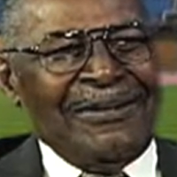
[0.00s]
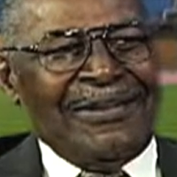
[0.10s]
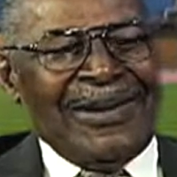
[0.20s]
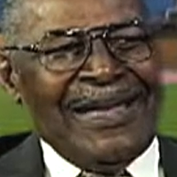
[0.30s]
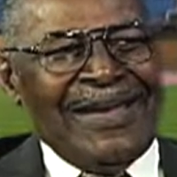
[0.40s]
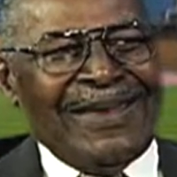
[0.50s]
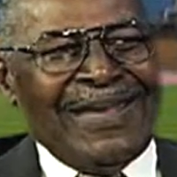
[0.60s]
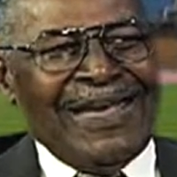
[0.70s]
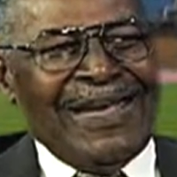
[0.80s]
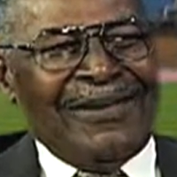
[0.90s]
But now they
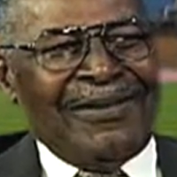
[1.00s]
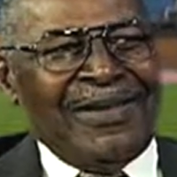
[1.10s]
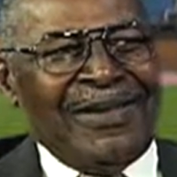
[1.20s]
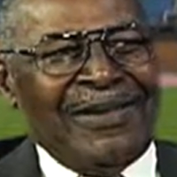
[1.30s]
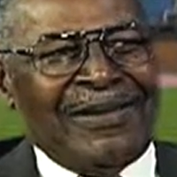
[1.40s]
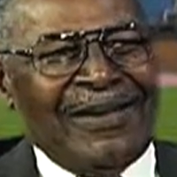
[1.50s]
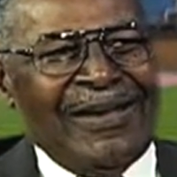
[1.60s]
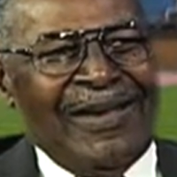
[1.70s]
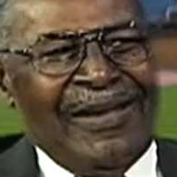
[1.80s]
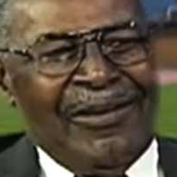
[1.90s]
have these
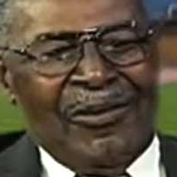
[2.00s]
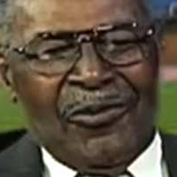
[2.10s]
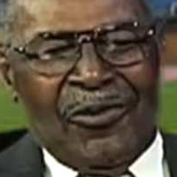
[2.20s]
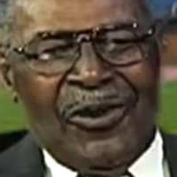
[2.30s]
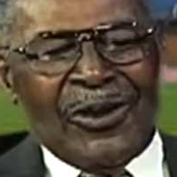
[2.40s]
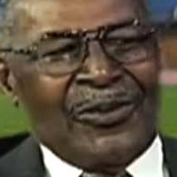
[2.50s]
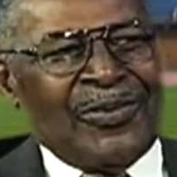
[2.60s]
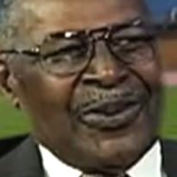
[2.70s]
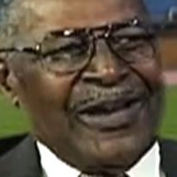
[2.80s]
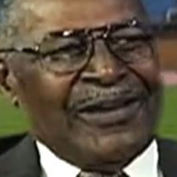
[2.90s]
water
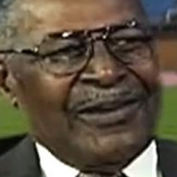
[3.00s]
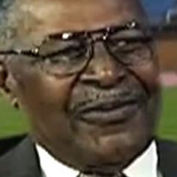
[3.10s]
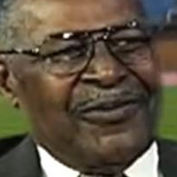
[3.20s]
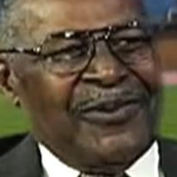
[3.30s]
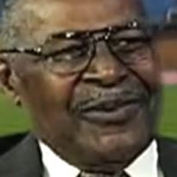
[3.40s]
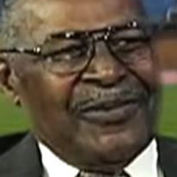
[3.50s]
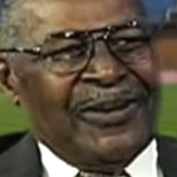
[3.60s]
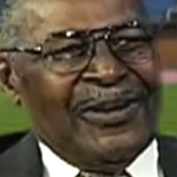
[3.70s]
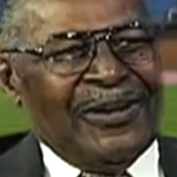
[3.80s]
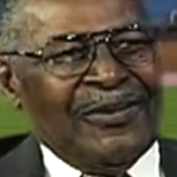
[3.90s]
breaks at
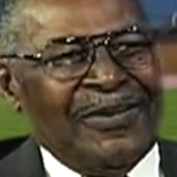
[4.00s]
football, yeah.